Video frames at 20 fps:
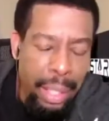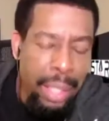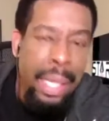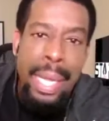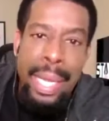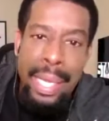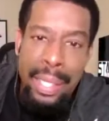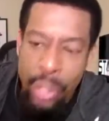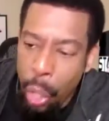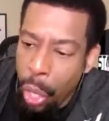
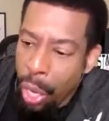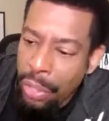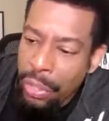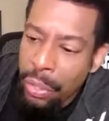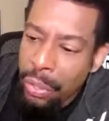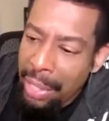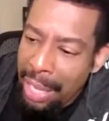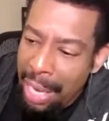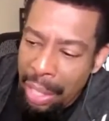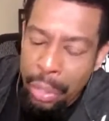it's also
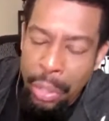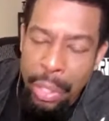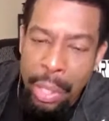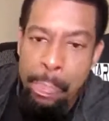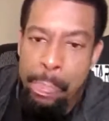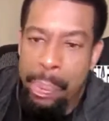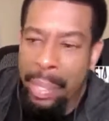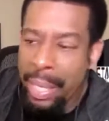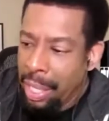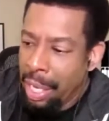not gonna
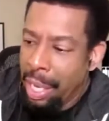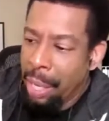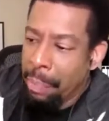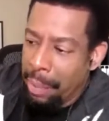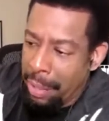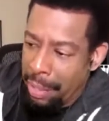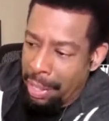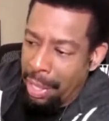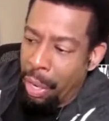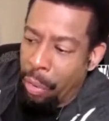pick
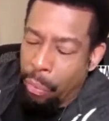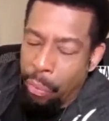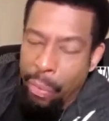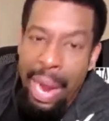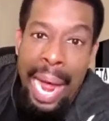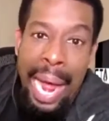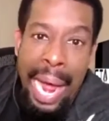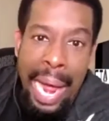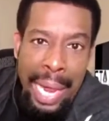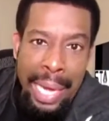up
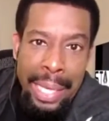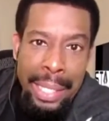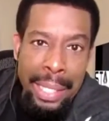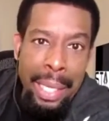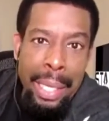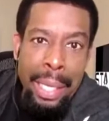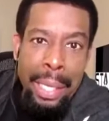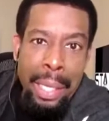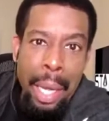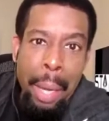
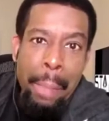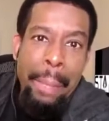a